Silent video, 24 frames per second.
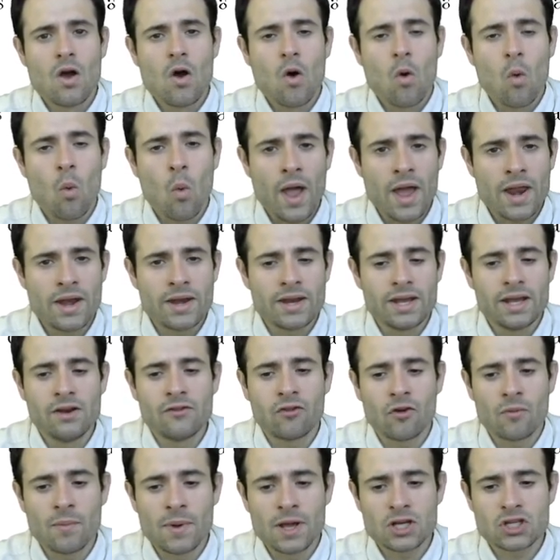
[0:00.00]
When
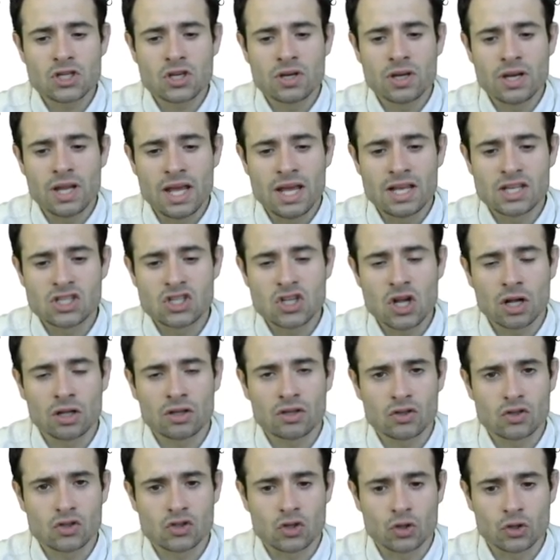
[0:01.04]
information is
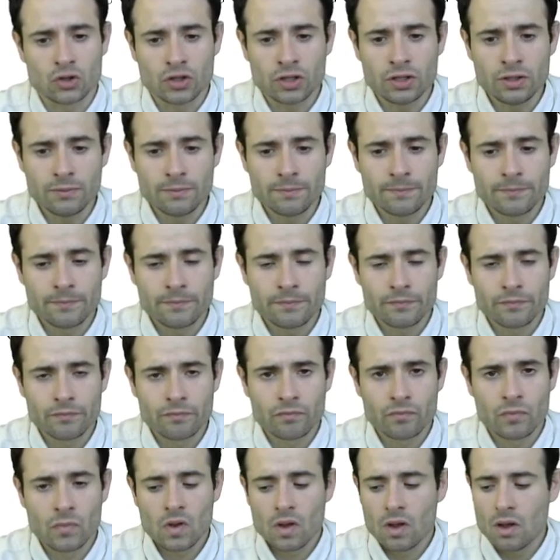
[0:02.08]
not certain,
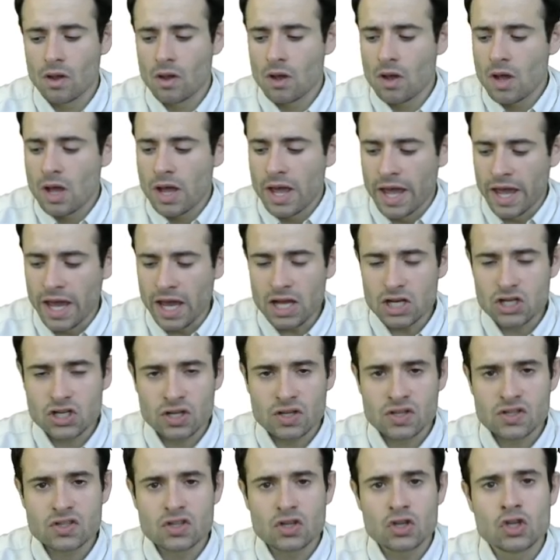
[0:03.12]

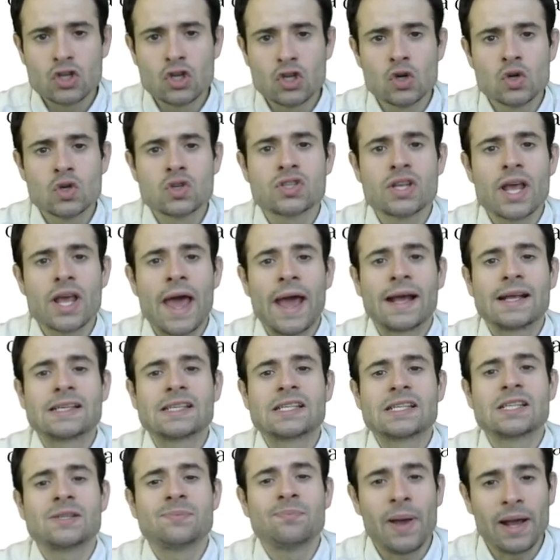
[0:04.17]
agents use
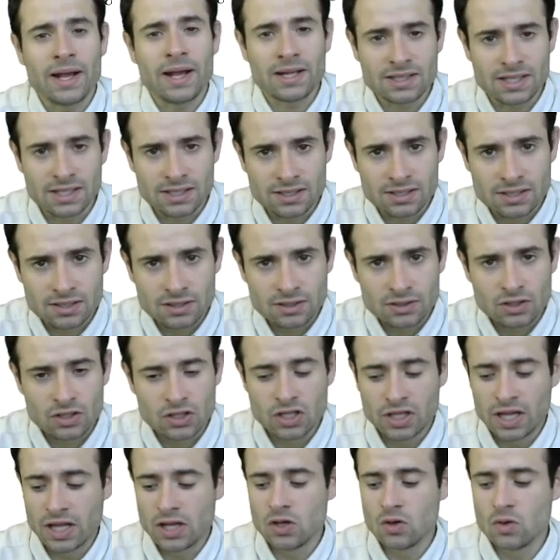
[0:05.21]
expected.
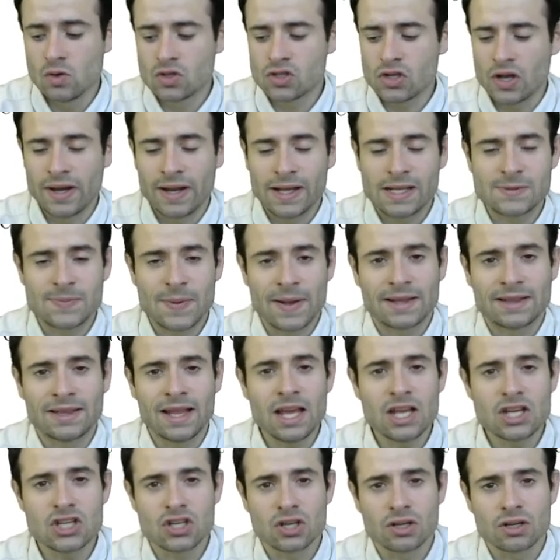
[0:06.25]
They use an
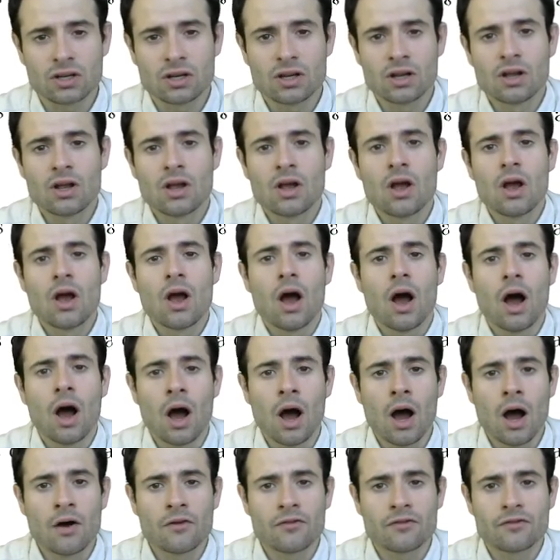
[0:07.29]
expectation
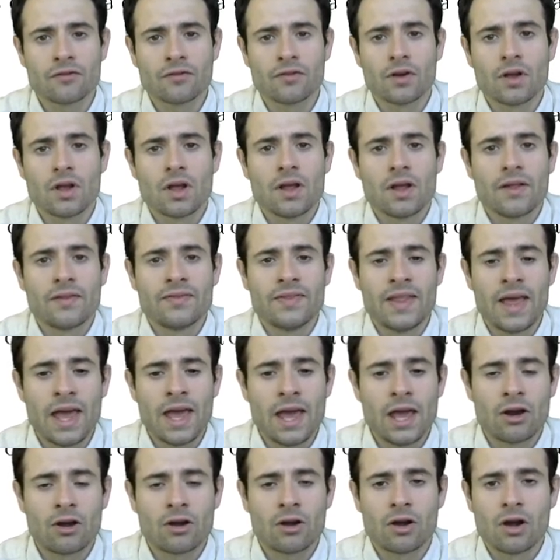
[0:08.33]
of
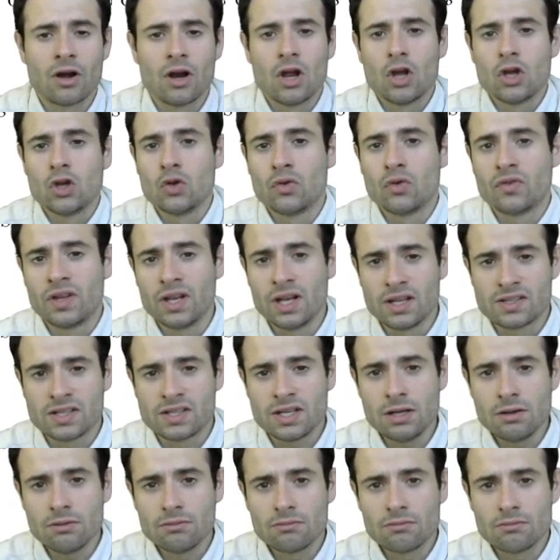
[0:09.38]
their
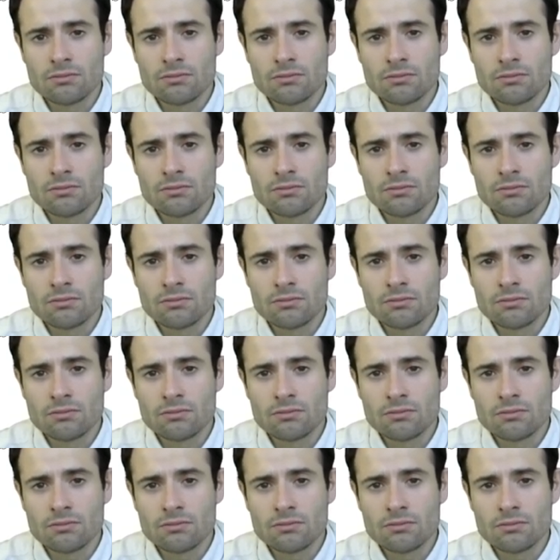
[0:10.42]
utility